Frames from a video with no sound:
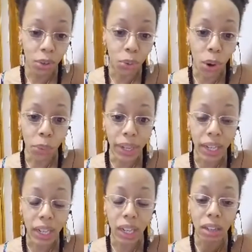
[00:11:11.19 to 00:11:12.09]

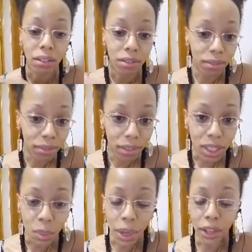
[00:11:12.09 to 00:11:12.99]
growing and
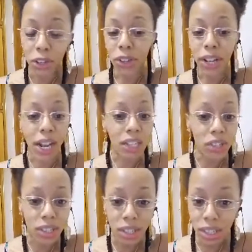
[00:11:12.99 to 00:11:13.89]
expanding your
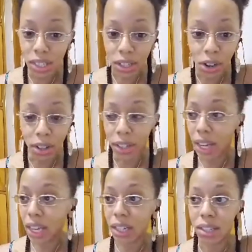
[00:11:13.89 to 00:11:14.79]
consciousness and all of
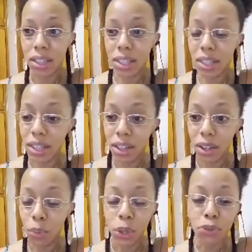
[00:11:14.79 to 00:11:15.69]
that is
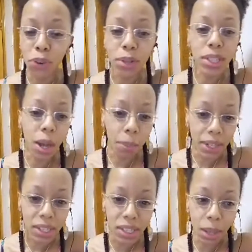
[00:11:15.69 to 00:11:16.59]
when you first come
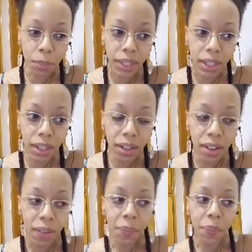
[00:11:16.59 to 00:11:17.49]
into something,
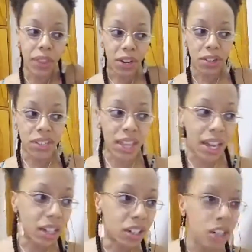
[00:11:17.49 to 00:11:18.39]
there's
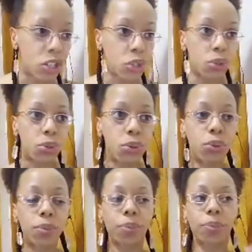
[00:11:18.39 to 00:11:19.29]
that initial